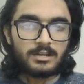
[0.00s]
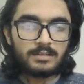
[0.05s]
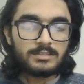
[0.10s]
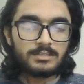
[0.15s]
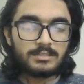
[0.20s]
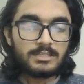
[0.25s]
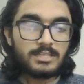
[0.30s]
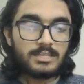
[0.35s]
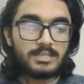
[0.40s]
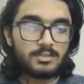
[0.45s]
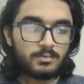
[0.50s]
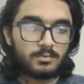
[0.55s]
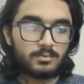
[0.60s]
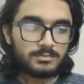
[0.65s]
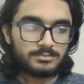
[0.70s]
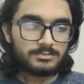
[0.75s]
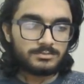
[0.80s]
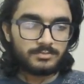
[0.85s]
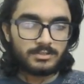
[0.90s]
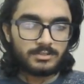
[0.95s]
the
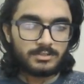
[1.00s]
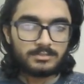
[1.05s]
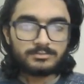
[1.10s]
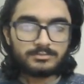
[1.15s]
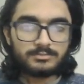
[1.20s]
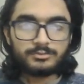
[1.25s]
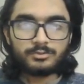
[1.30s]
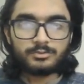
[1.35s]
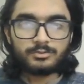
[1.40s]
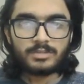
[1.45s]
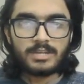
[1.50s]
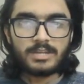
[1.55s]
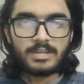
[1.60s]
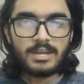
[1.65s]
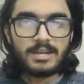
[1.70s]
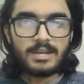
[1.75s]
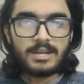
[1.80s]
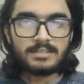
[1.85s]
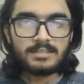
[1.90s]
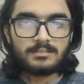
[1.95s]
e-commerce funnel, so you can
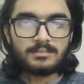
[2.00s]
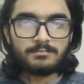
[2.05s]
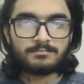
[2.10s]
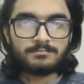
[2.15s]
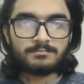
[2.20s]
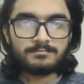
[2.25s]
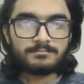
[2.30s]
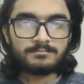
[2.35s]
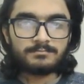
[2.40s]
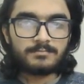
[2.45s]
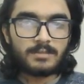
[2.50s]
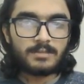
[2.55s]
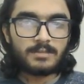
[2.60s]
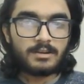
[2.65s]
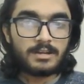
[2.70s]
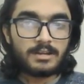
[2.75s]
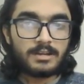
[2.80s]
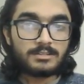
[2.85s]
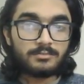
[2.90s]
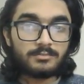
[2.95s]
add
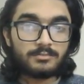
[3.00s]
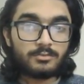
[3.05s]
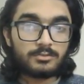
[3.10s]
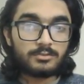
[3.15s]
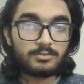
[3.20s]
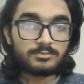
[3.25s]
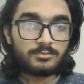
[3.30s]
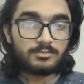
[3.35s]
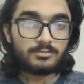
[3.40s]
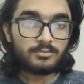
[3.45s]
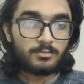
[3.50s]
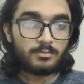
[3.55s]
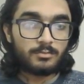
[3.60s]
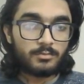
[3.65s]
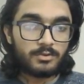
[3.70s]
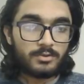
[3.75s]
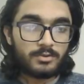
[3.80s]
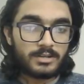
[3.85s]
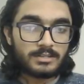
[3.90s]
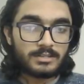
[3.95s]
the photos of your
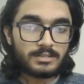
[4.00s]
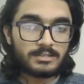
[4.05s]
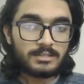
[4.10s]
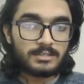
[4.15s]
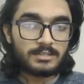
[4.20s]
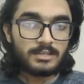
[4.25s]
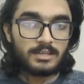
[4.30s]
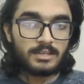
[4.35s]
product